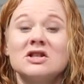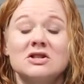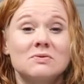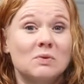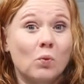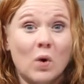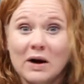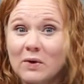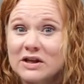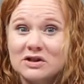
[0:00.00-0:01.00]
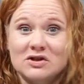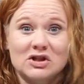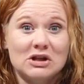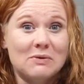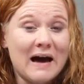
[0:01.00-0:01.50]
So what
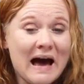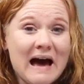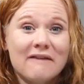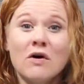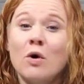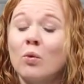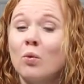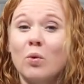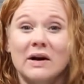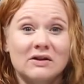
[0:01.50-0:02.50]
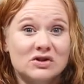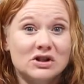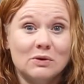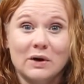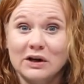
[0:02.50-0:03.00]
questions do you have? What else
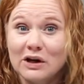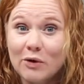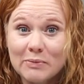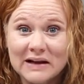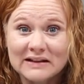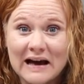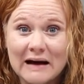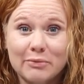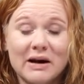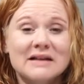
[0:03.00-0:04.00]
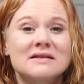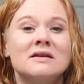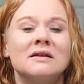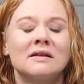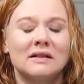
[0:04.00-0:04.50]
do you want to know about the hat press?
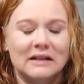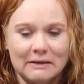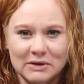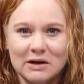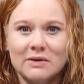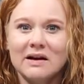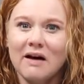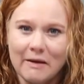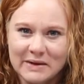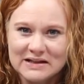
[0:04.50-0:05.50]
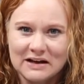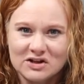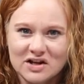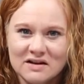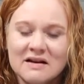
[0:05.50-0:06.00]
Let me know in the comment
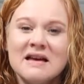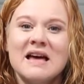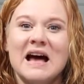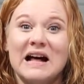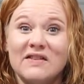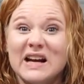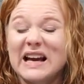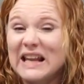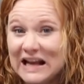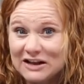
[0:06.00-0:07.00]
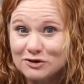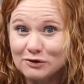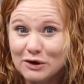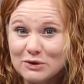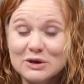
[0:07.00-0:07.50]
section, and then I can
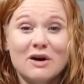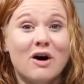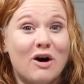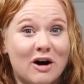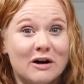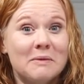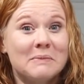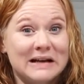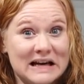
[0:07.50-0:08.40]
answer those on my